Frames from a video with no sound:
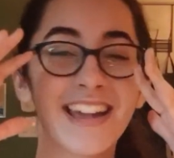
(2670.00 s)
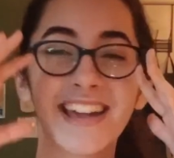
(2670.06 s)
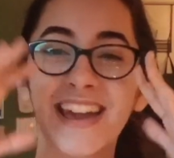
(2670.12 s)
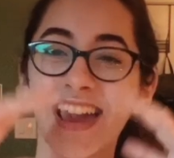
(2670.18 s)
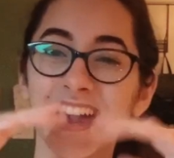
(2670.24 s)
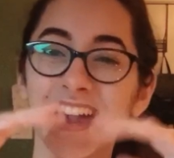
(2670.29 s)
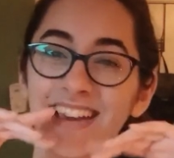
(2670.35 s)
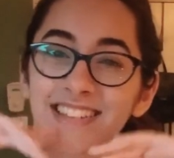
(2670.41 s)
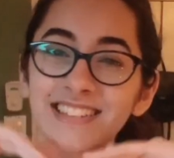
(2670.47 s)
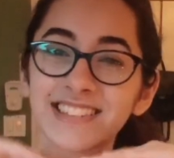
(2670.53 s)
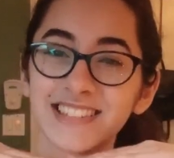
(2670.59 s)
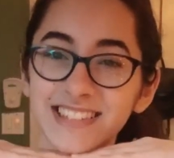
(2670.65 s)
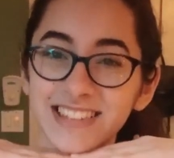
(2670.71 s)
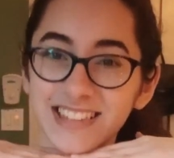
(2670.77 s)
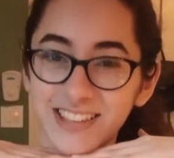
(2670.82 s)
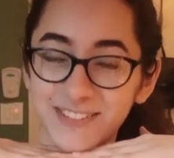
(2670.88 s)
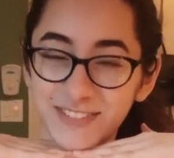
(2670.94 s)
hate to
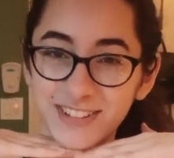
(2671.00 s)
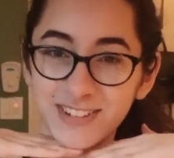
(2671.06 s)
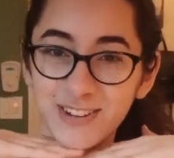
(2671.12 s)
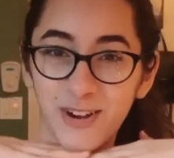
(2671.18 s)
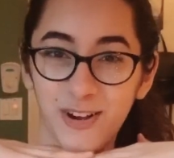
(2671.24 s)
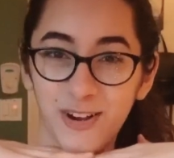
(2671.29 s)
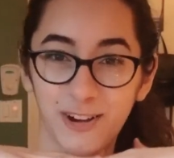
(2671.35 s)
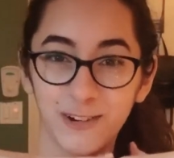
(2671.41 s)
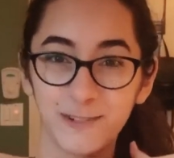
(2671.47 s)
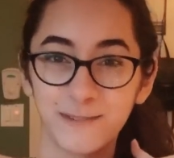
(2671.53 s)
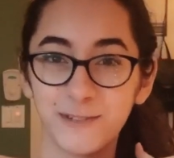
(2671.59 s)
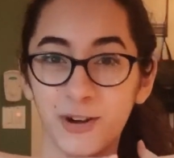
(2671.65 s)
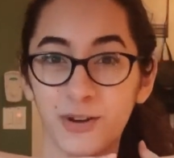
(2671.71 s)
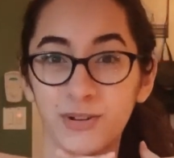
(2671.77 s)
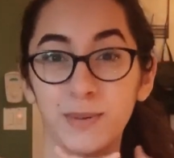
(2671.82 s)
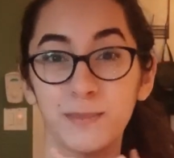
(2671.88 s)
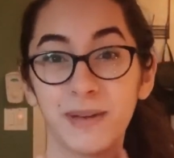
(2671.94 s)
leave it off on a